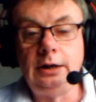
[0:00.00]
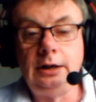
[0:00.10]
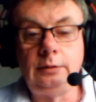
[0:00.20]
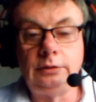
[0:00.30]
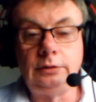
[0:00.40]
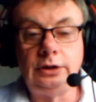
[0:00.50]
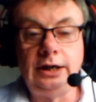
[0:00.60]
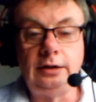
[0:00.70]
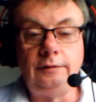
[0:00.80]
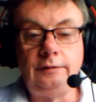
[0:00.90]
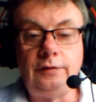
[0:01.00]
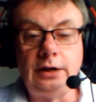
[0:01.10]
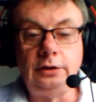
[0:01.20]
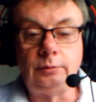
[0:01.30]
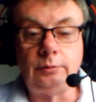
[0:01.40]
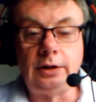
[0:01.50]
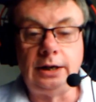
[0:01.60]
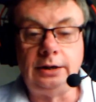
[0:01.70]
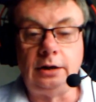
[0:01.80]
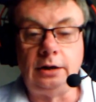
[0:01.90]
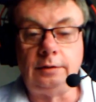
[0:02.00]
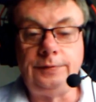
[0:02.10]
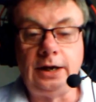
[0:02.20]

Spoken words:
equal to the hidden value that we had here.